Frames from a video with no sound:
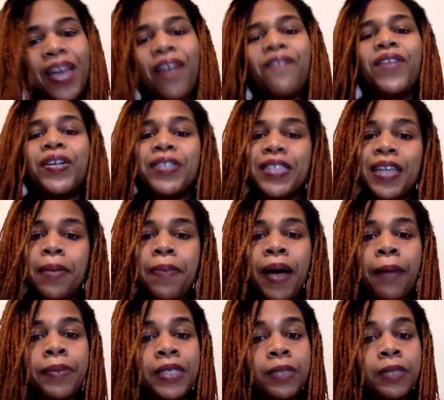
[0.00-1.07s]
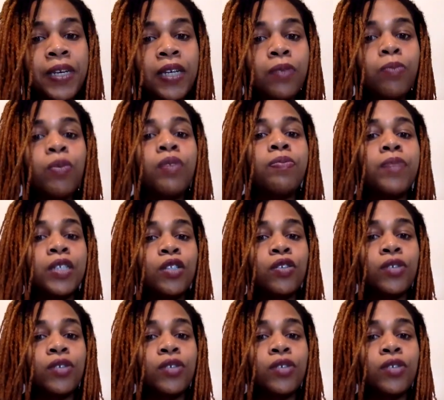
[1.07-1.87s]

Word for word: First up, I'll be speaking with Mr.